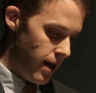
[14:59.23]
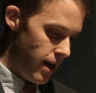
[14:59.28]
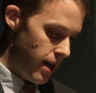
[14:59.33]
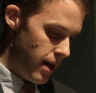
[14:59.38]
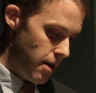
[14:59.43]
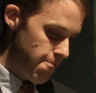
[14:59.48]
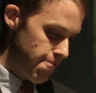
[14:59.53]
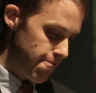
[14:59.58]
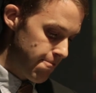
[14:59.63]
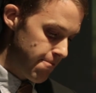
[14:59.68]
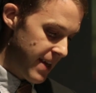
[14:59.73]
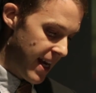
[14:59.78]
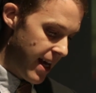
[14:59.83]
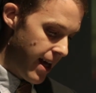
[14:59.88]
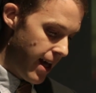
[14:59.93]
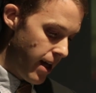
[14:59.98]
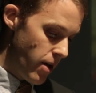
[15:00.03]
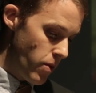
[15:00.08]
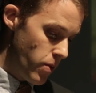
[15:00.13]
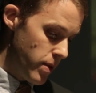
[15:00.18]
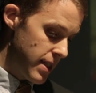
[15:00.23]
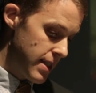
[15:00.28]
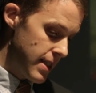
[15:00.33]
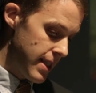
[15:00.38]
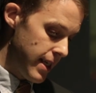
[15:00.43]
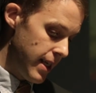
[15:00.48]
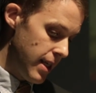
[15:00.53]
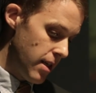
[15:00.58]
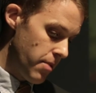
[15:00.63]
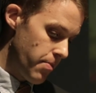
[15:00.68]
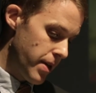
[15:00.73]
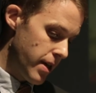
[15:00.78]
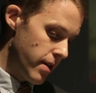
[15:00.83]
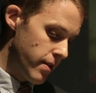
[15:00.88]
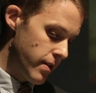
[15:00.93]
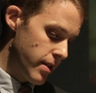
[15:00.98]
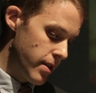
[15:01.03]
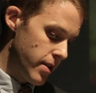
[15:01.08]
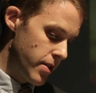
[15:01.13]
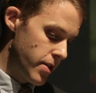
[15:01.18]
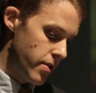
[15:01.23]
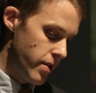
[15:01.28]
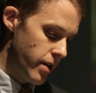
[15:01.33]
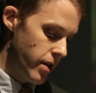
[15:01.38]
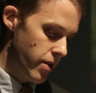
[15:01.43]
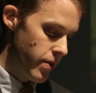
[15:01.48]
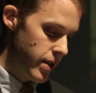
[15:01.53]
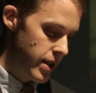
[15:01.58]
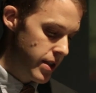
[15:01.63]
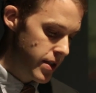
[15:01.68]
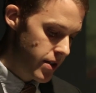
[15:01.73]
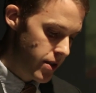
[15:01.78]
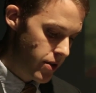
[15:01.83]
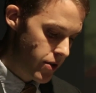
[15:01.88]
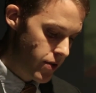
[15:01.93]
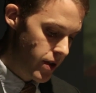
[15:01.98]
I was thinking about this during a recent